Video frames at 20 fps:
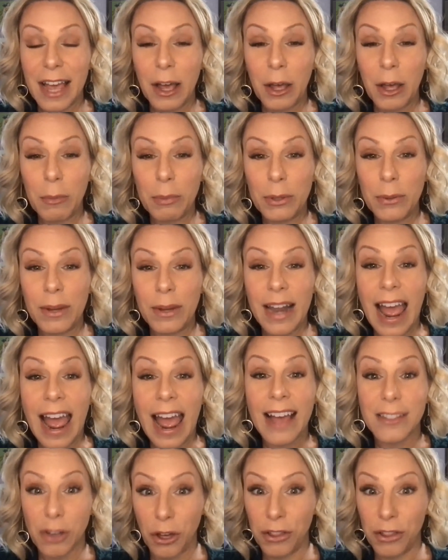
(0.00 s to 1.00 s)
to help you and
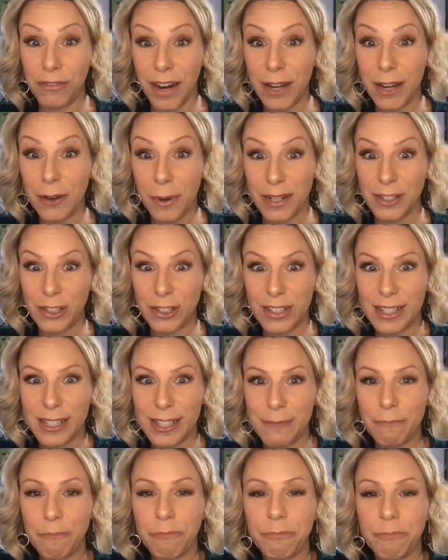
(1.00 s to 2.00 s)
ask all the right
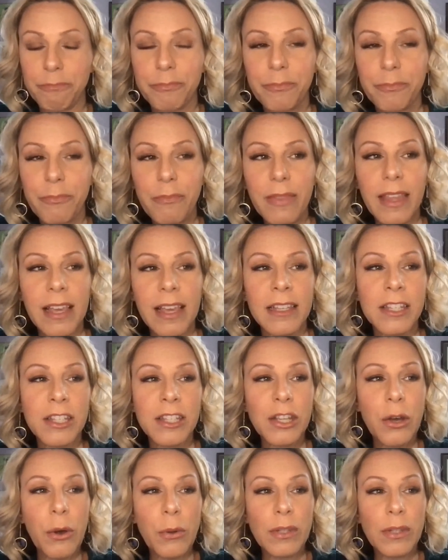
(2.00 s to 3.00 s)
questions.
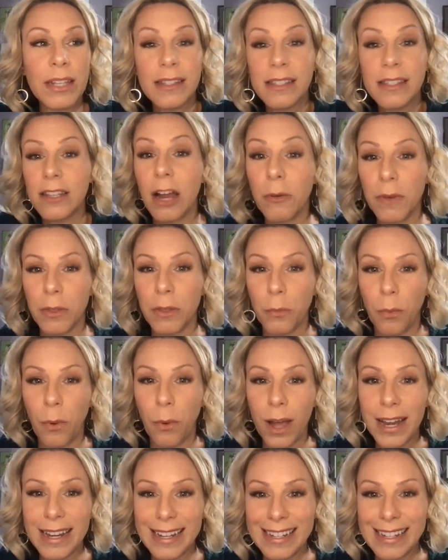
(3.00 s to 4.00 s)
So let's start with
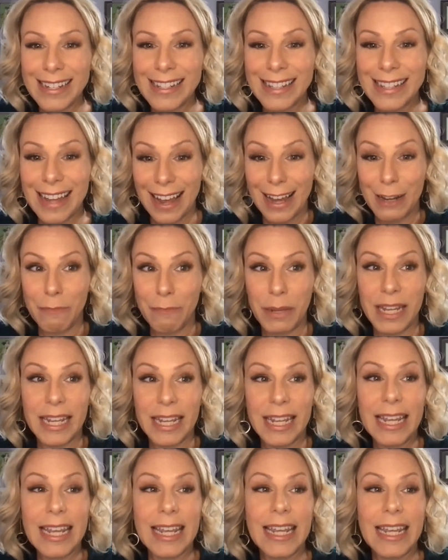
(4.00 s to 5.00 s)
what is
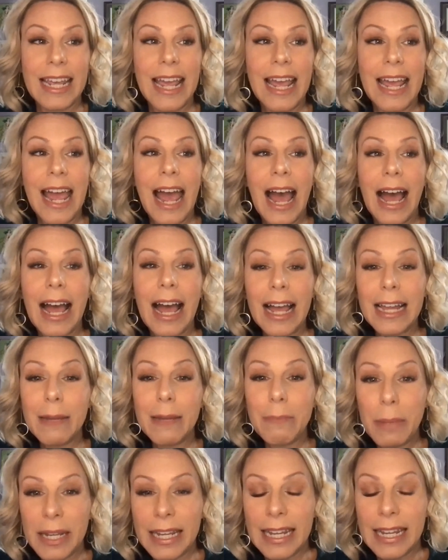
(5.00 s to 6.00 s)
IP?
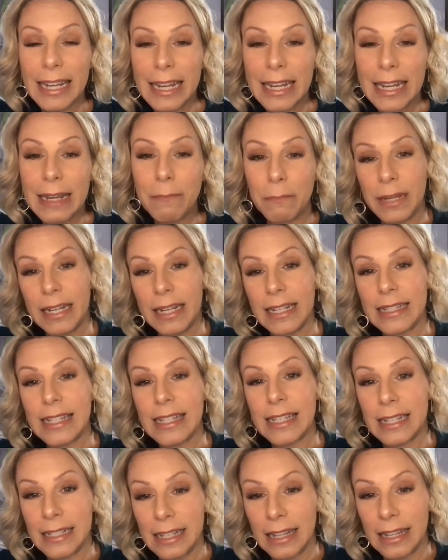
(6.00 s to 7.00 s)
IP
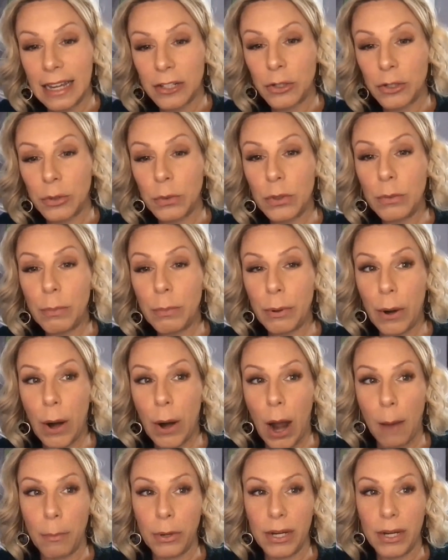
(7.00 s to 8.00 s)
means intellectual
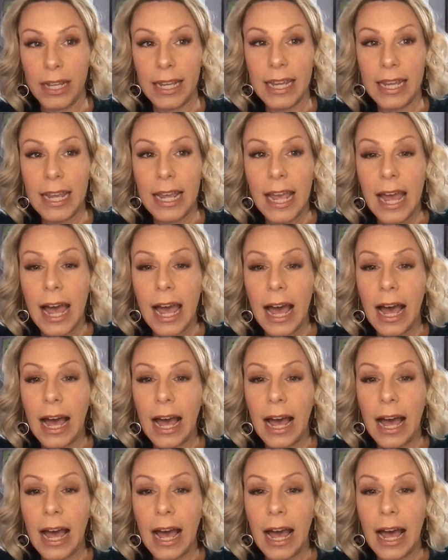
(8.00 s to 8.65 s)
property,